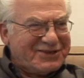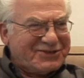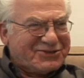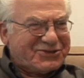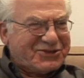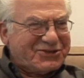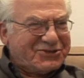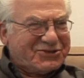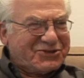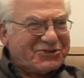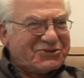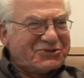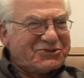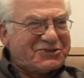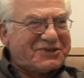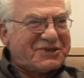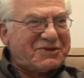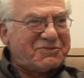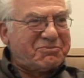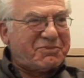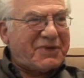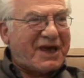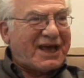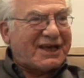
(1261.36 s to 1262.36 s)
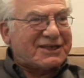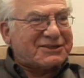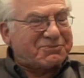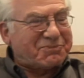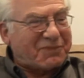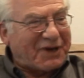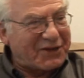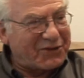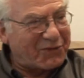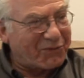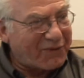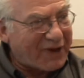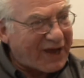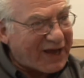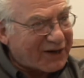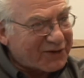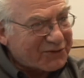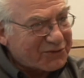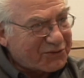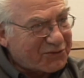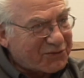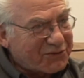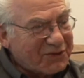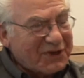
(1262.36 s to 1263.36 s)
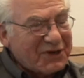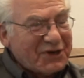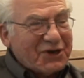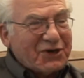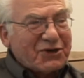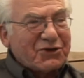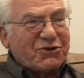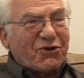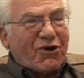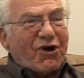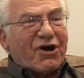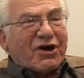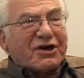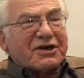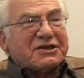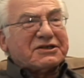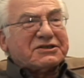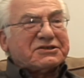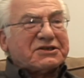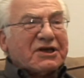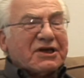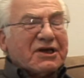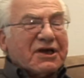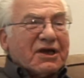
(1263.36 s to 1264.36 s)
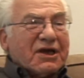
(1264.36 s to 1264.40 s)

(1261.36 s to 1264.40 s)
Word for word: introduced and passed by the radical caucus,